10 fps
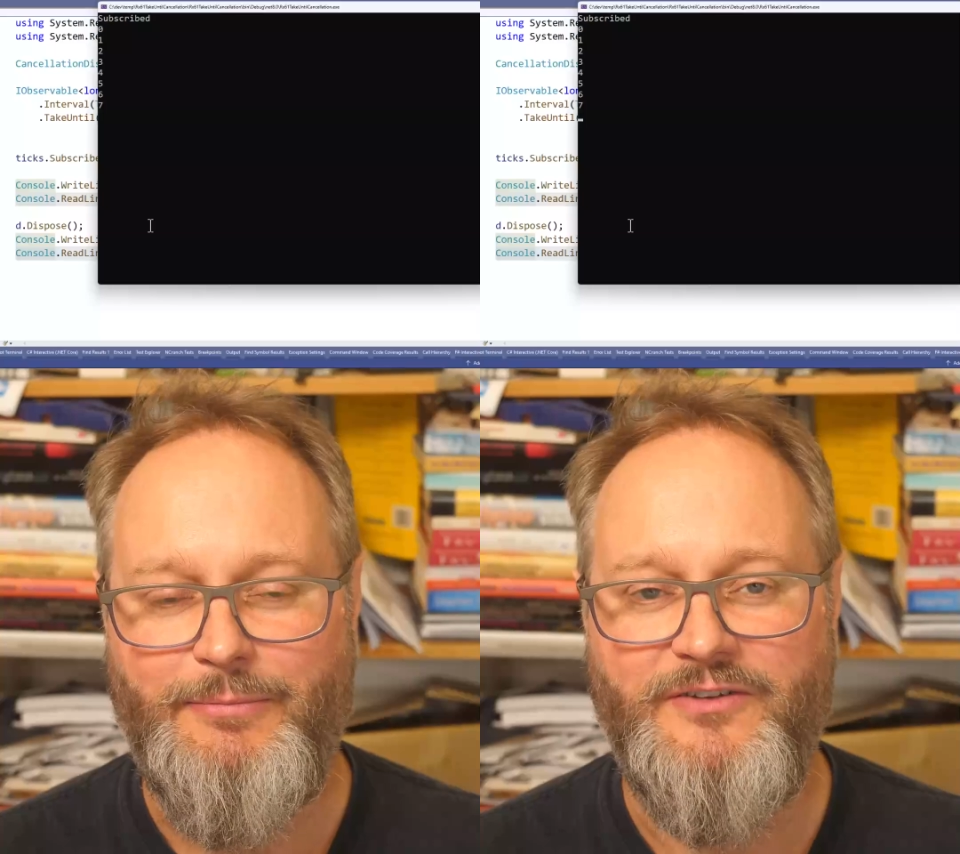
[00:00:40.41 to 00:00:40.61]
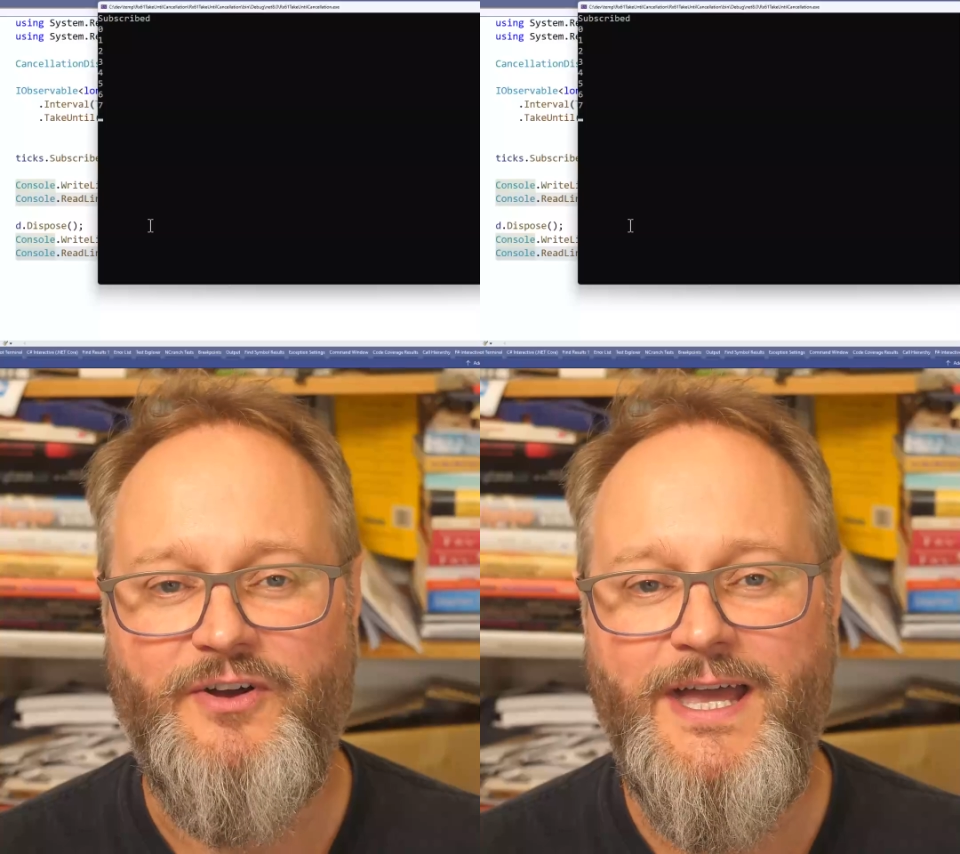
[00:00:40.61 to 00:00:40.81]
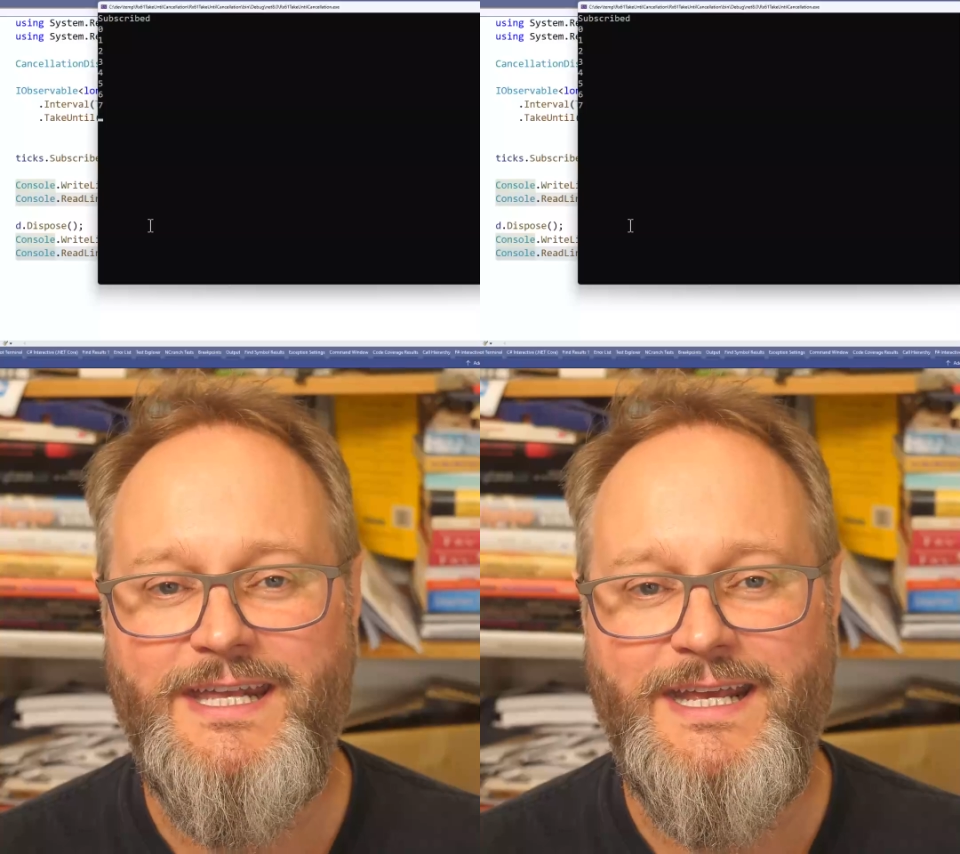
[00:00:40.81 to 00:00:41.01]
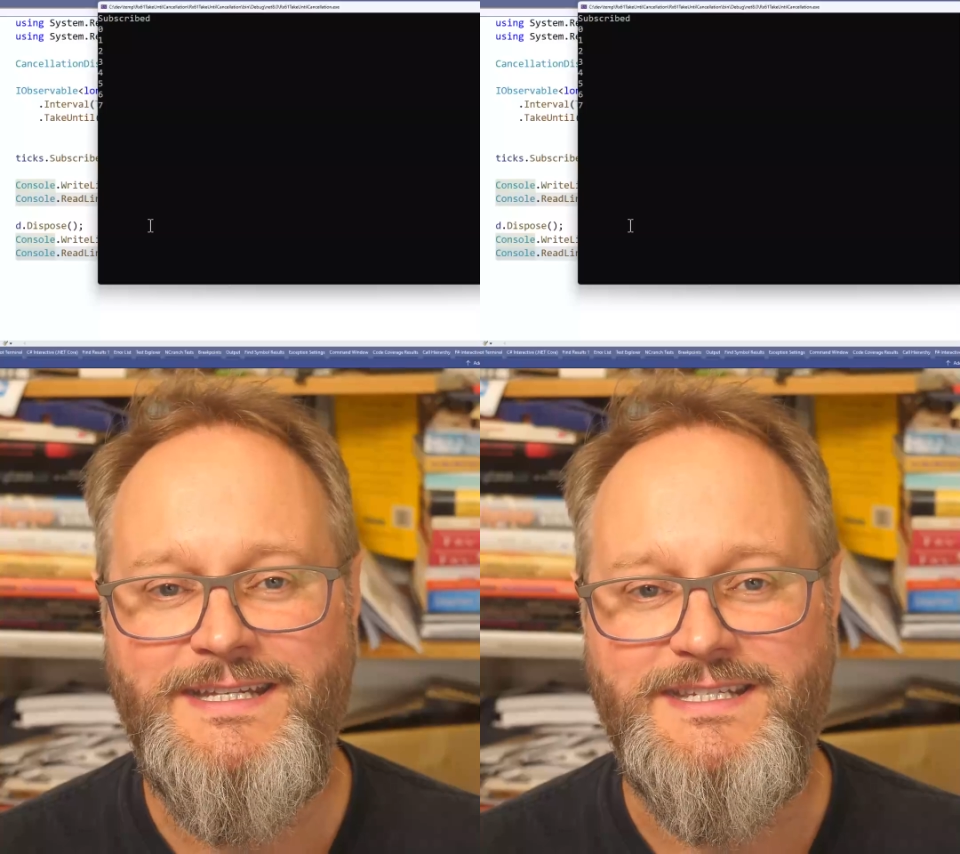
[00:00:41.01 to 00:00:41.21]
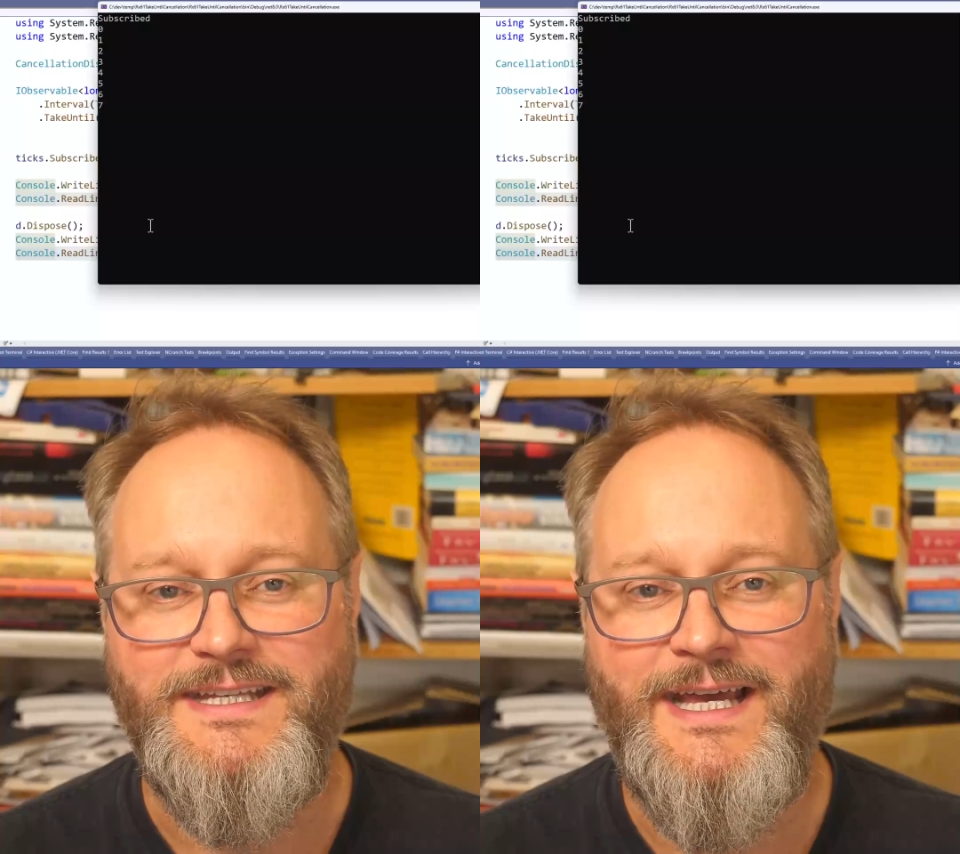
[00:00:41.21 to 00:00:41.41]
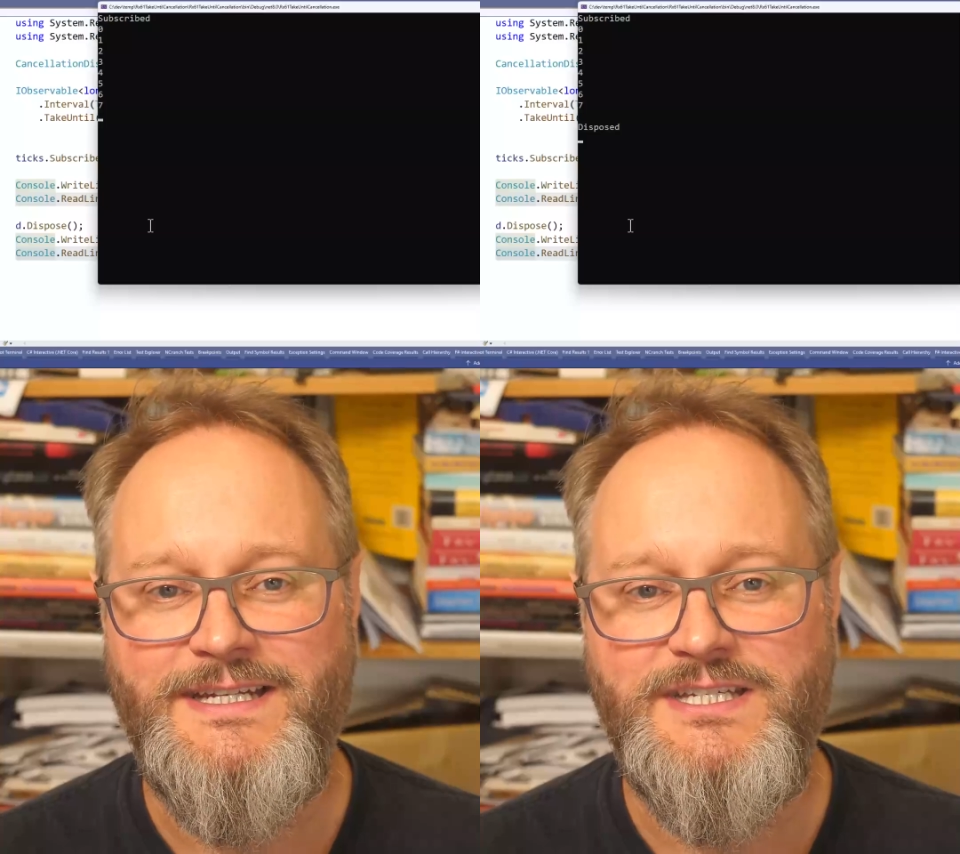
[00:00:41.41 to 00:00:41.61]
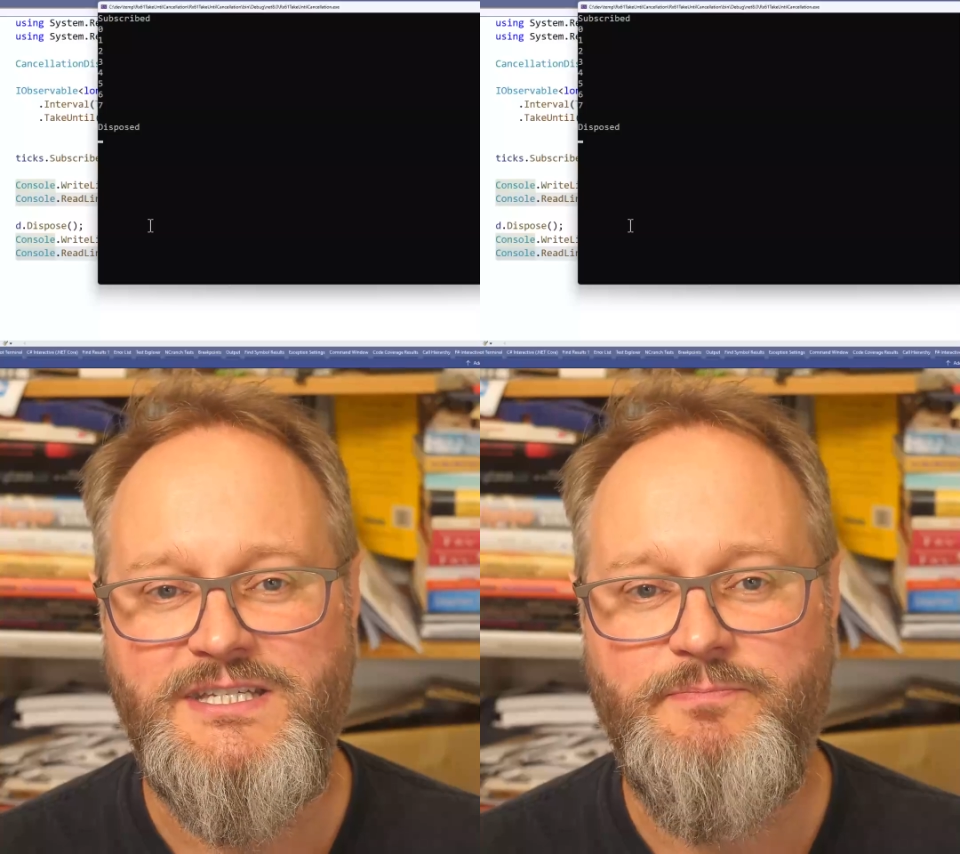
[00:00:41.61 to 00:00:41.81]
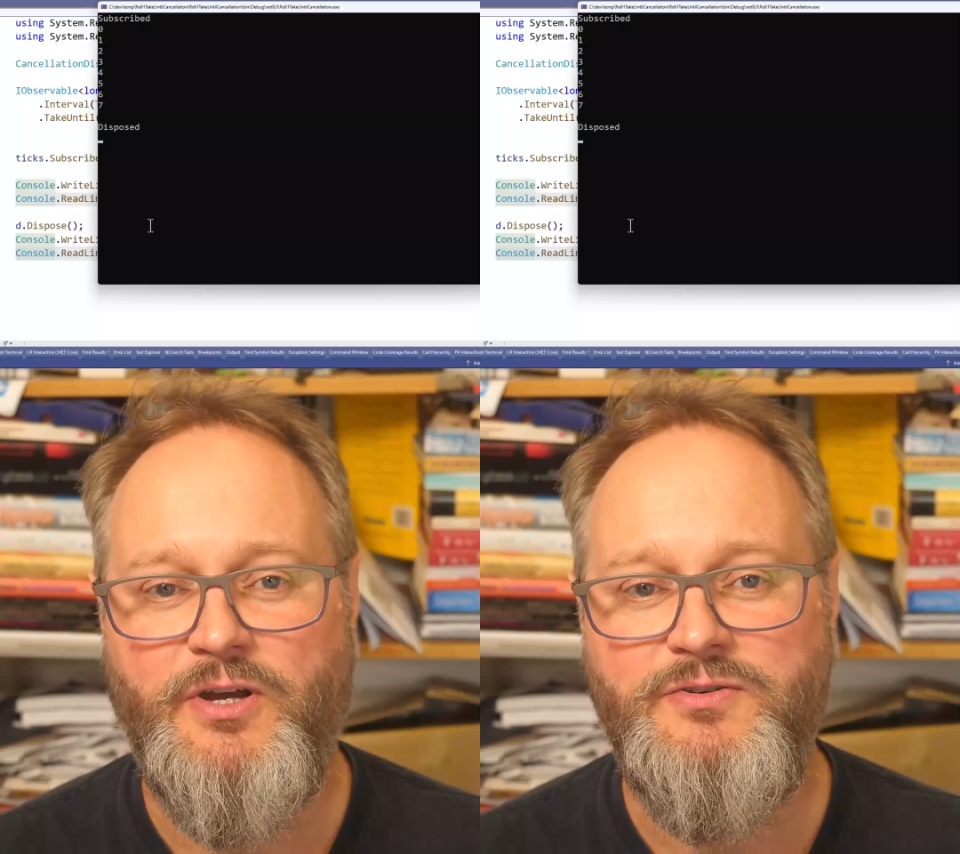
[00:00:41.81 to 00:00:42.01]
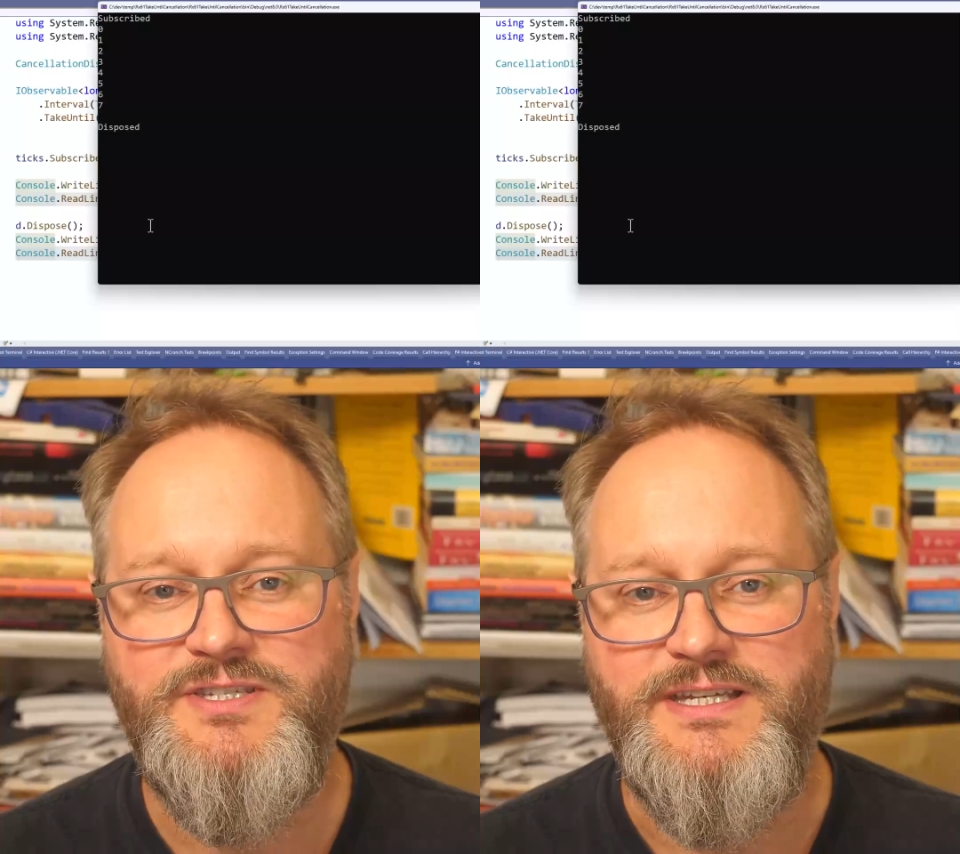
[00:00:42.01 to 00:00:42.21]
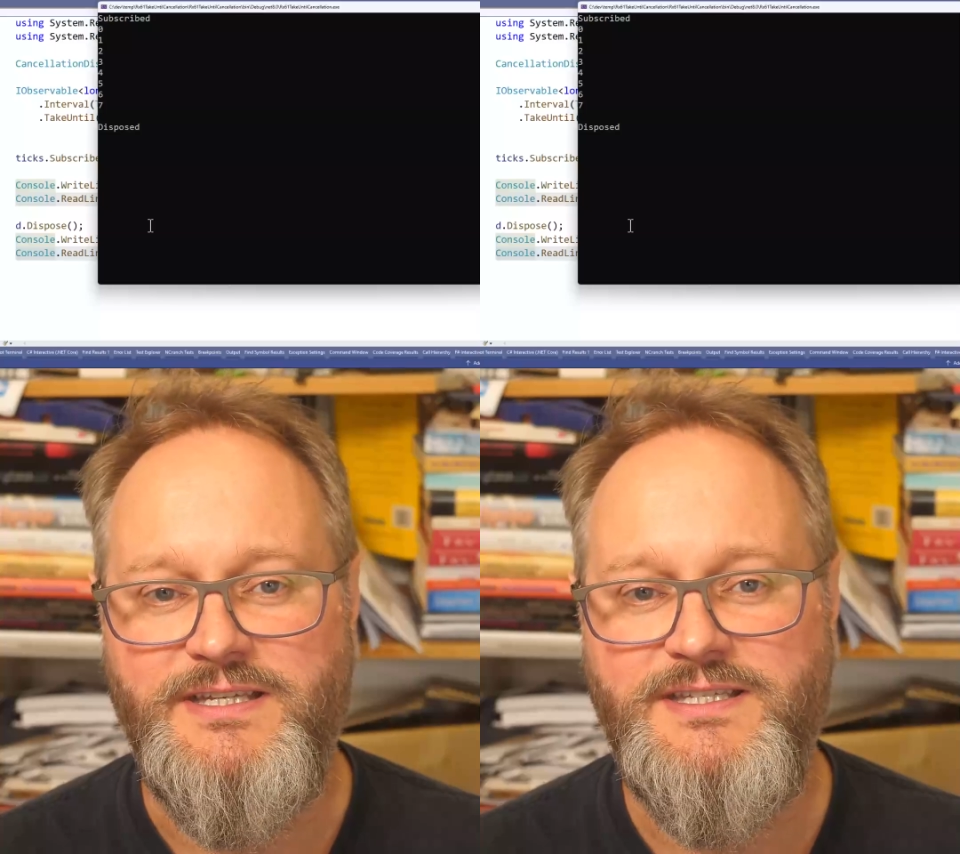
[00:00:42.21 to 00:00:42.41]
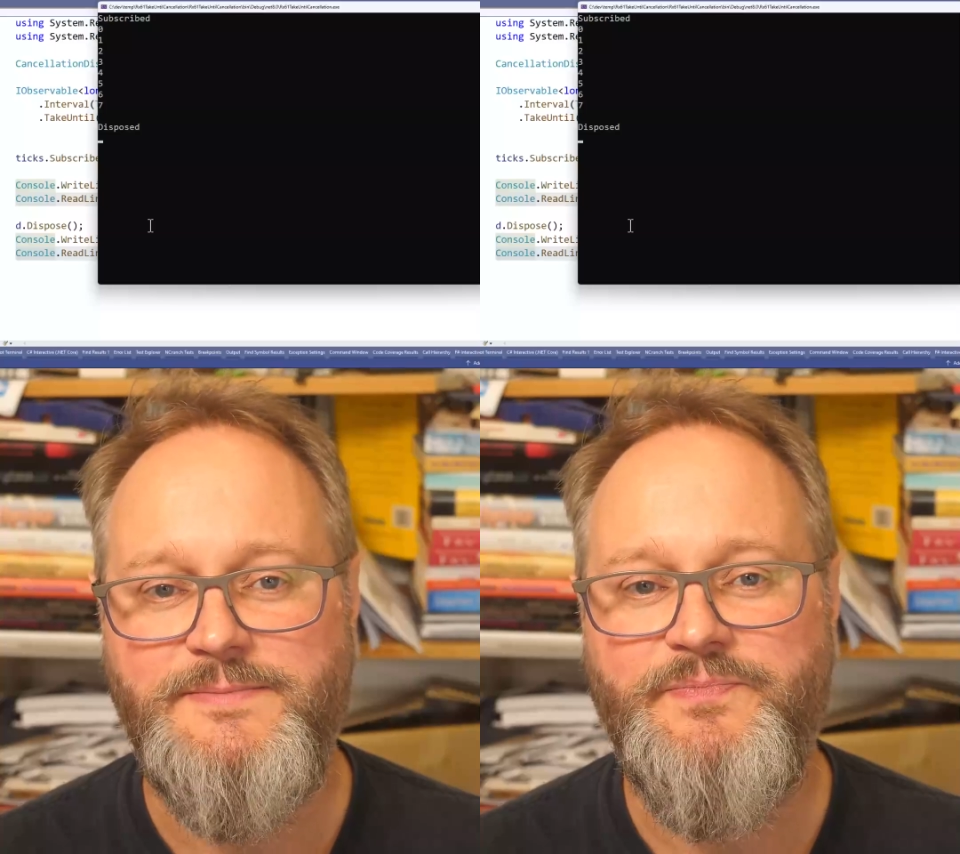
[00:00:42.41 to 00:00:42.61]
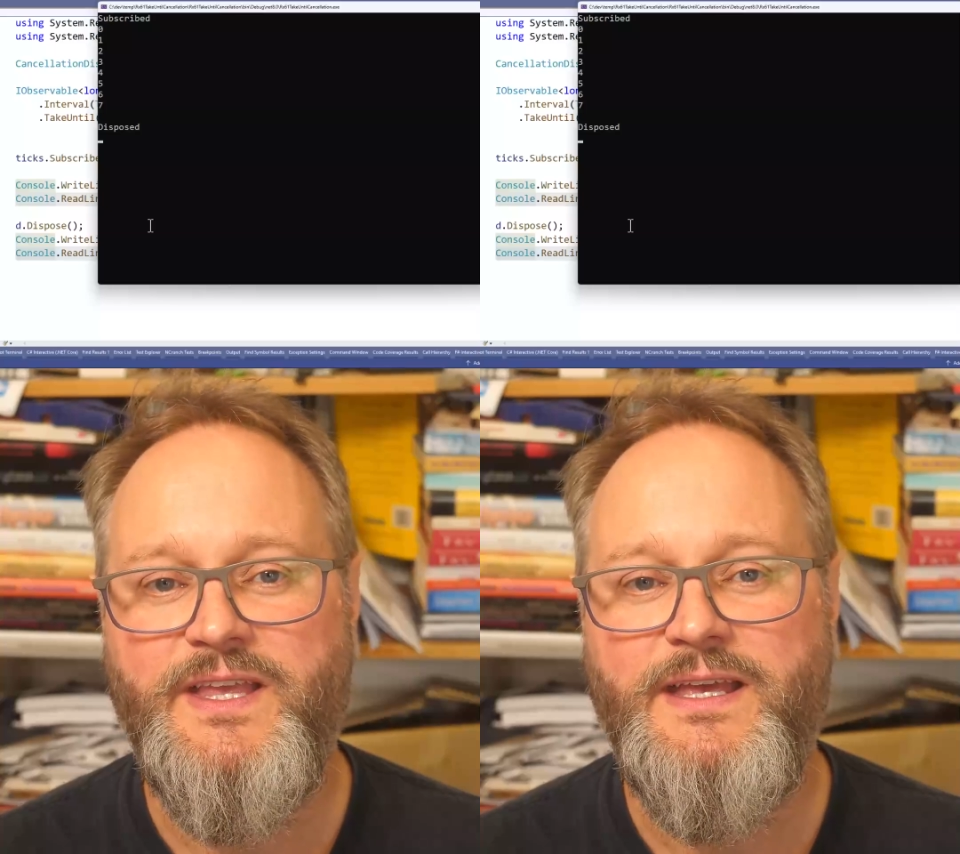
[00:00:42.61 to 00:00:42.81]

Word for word: But if I hit enter, that disposes